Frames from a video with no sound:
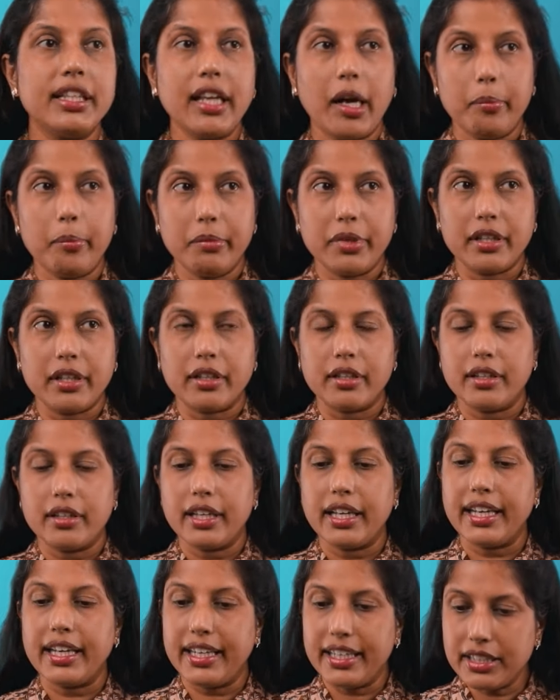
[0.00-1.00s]
number
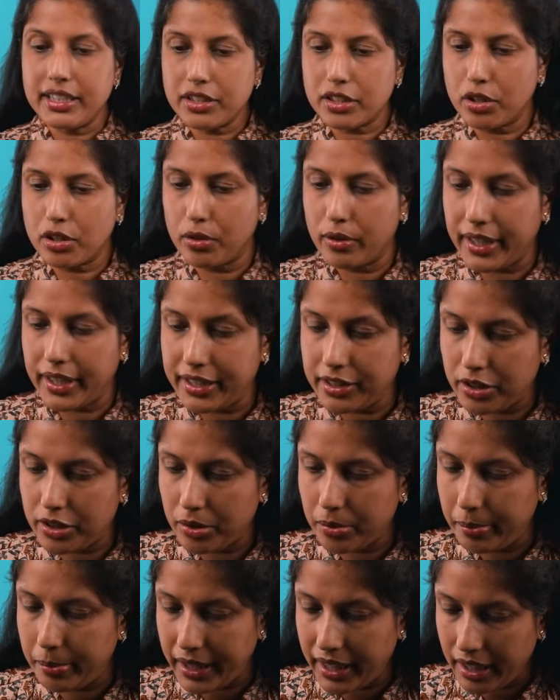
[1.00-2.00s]
is going
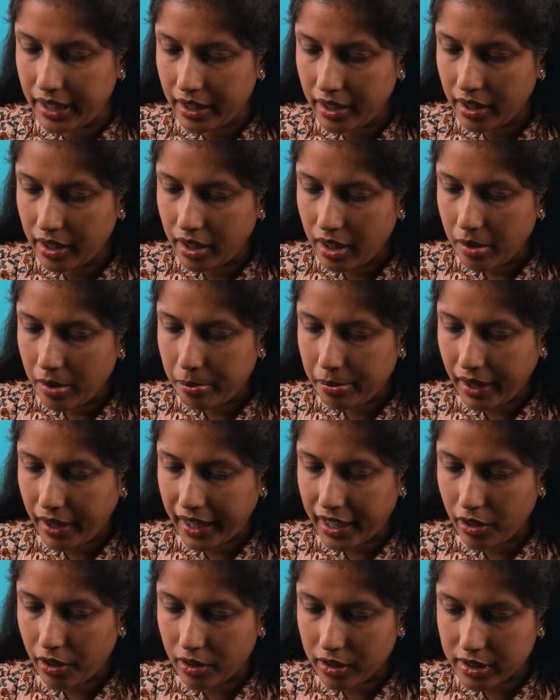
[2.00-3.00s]
to be
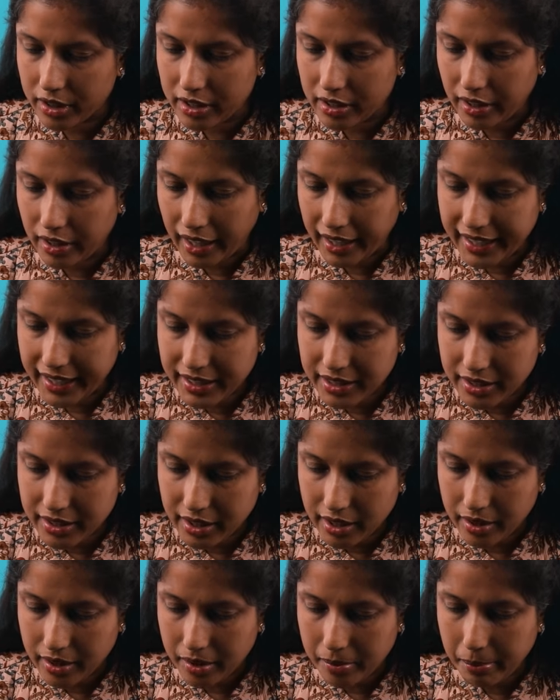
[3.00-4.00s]
prioritized
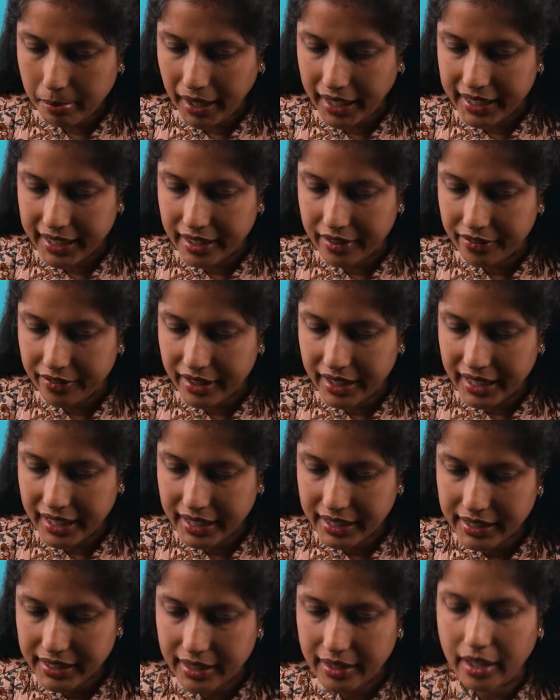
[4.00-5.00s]
by giving
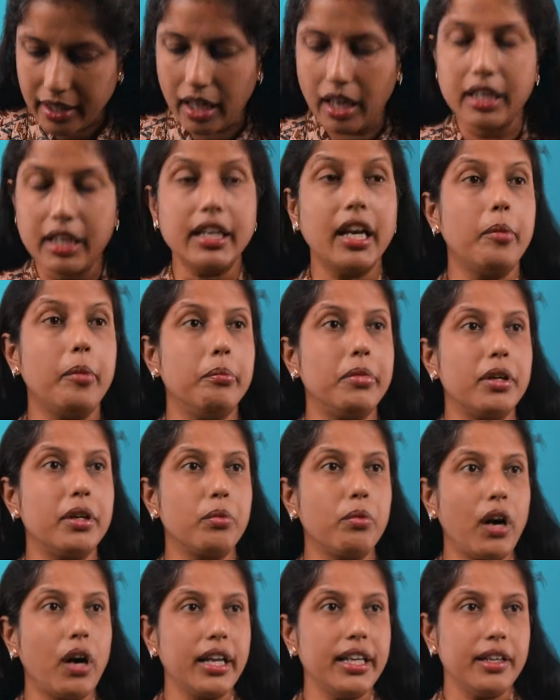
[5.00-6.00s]
it a number
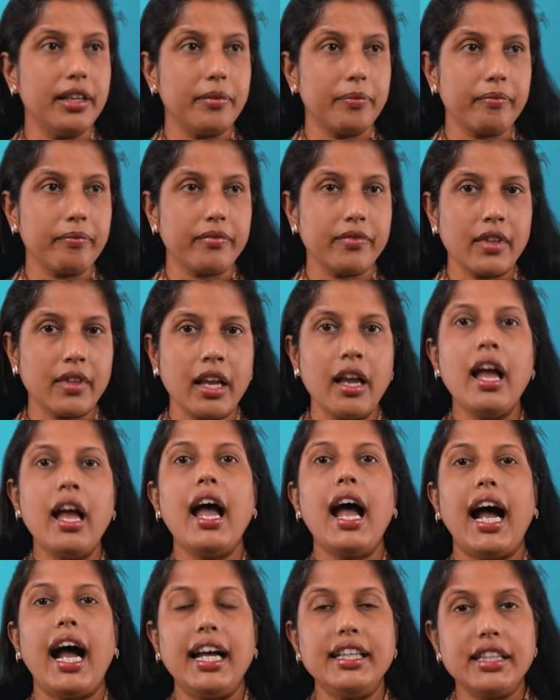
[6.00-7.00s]
1.
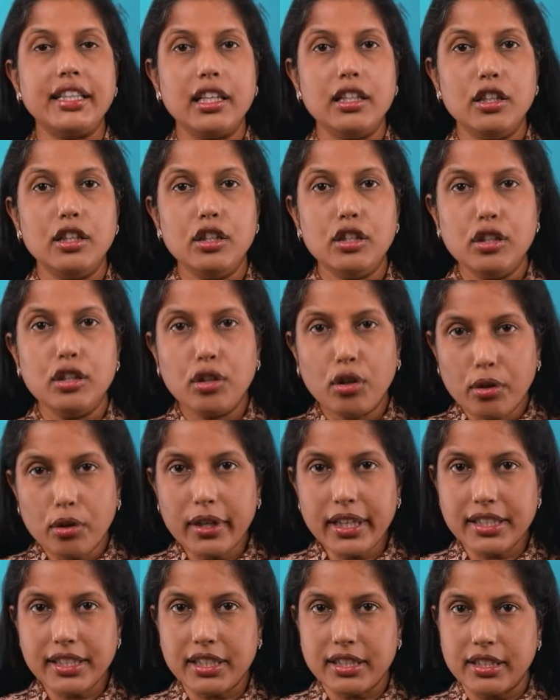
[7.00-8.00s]
And the
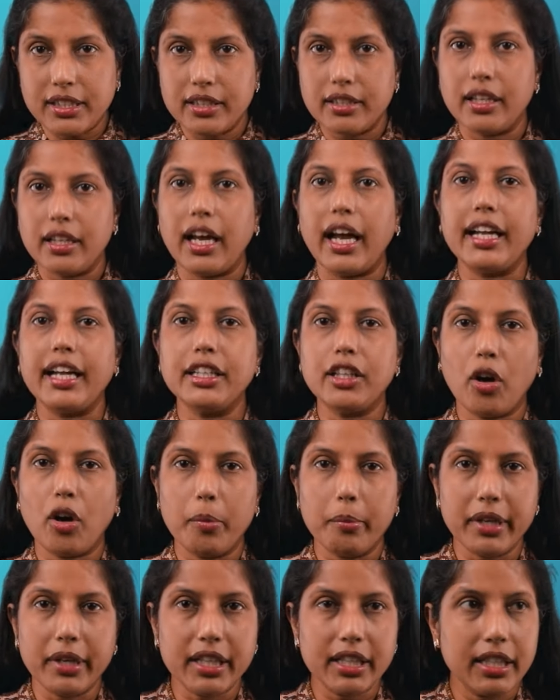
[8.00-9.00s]
lowest
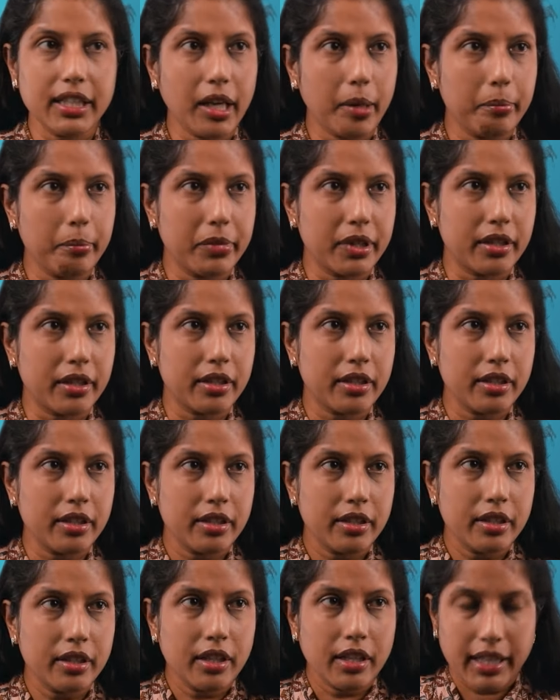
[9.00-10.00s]
atomic number
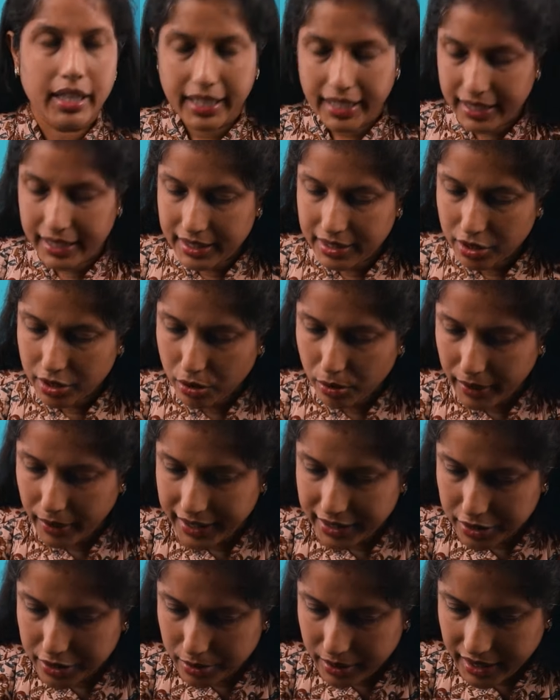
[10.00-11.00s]
is
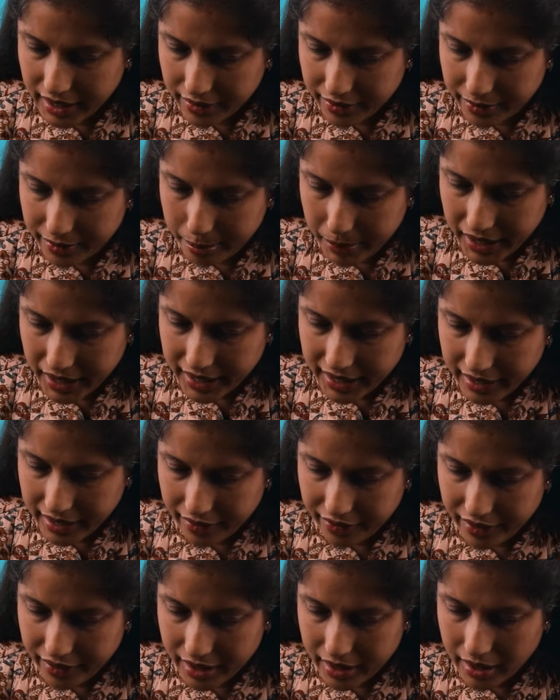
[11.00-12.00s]
going to be
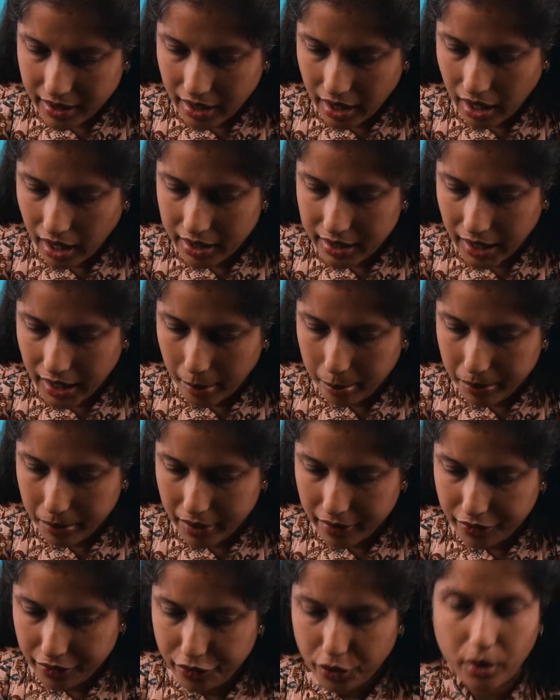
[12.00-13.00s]
given a
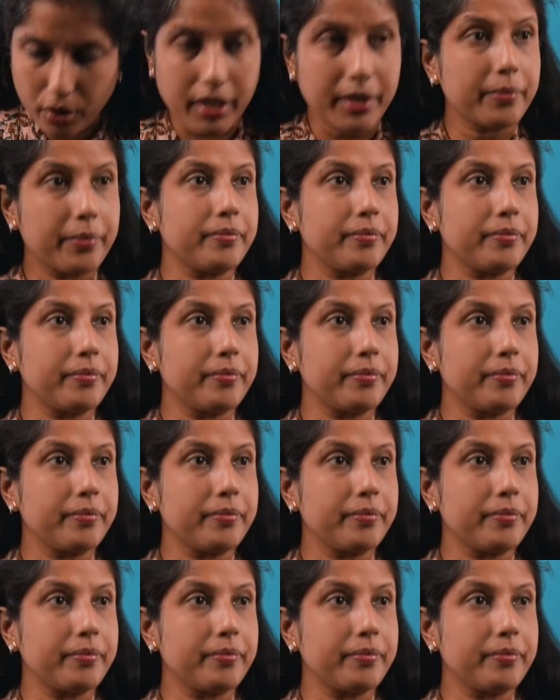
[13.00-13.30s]
number 4.